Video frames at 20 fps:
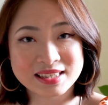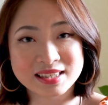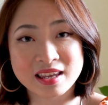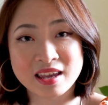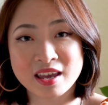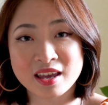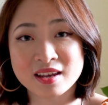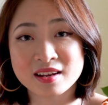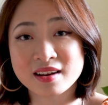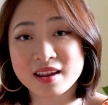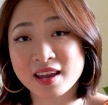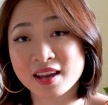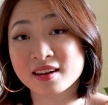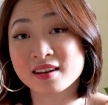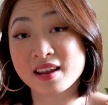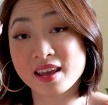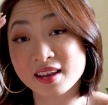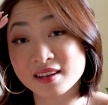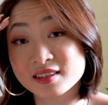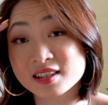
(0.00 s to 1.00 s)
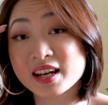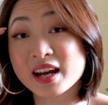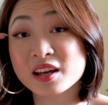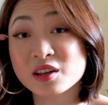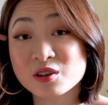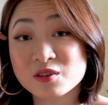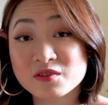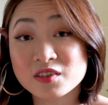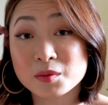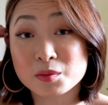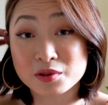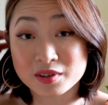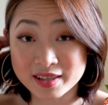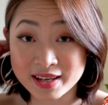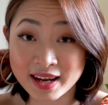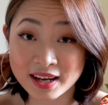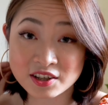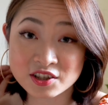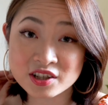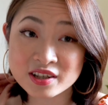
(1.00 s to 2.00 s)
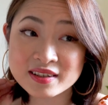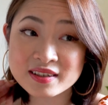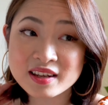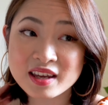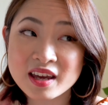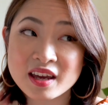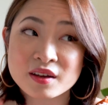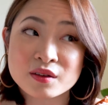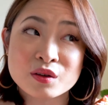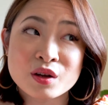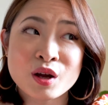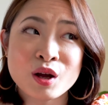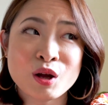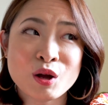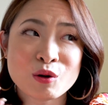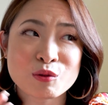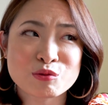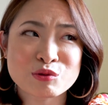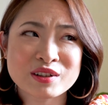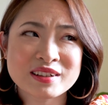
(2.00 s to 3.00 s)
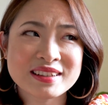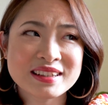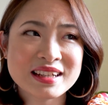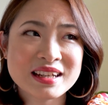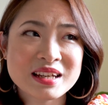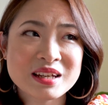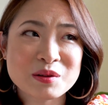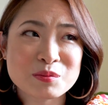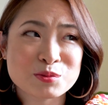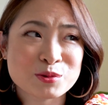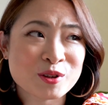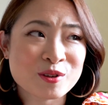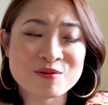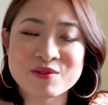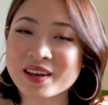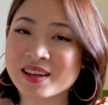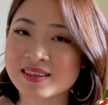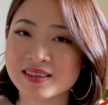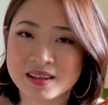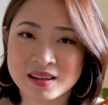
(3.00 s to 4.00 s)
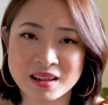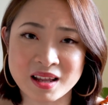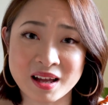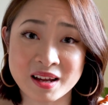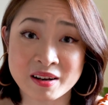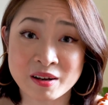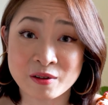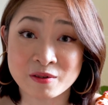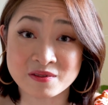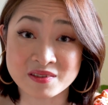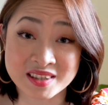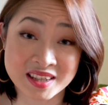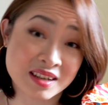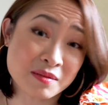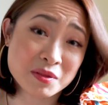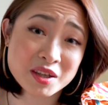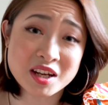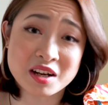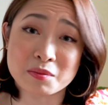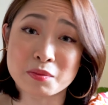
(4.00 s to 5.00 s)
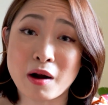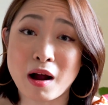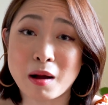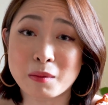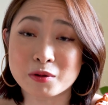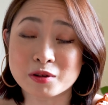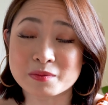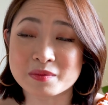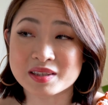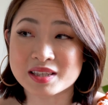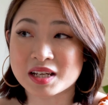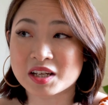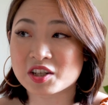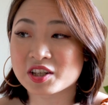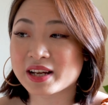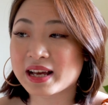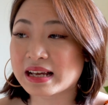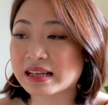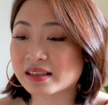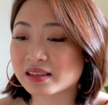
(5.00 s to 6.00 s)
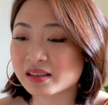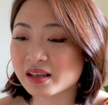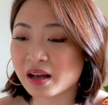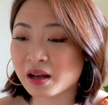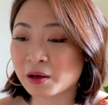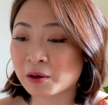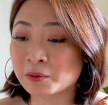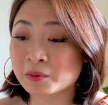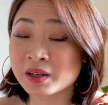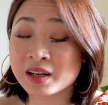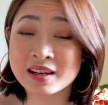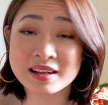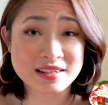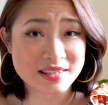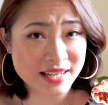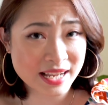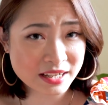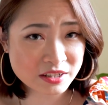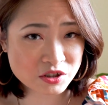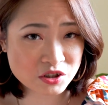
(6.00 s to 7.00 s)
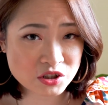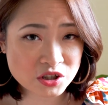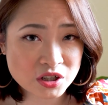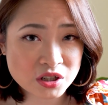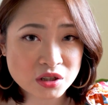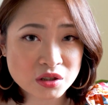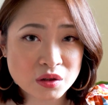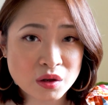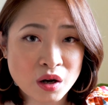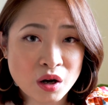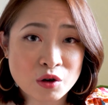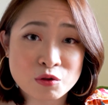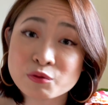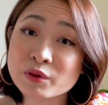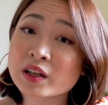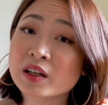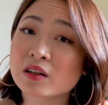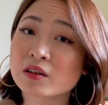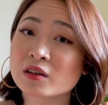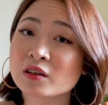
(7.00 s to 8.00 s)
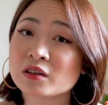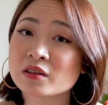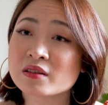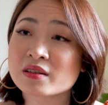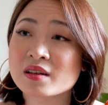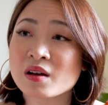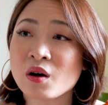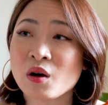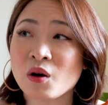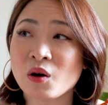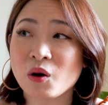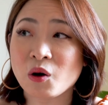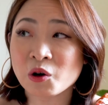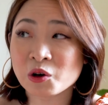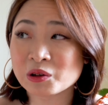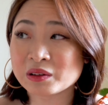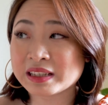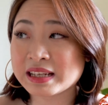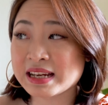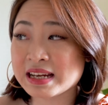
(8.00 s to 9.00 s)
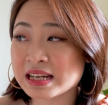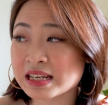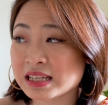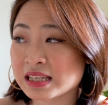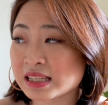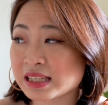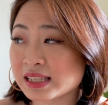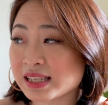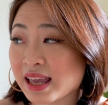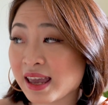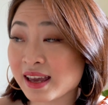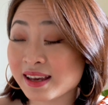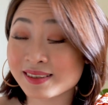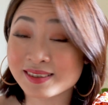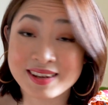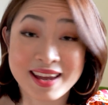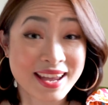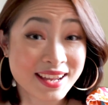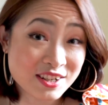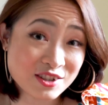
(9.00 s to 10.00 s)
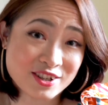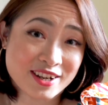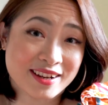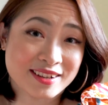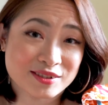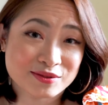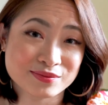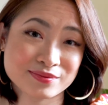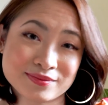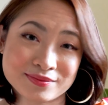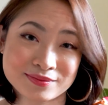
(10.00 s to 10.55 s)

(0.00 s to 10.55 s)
skin and anti-UV protection can really prevent a lot of skincare problems such as texture, wrinkles, oiliness, and aging.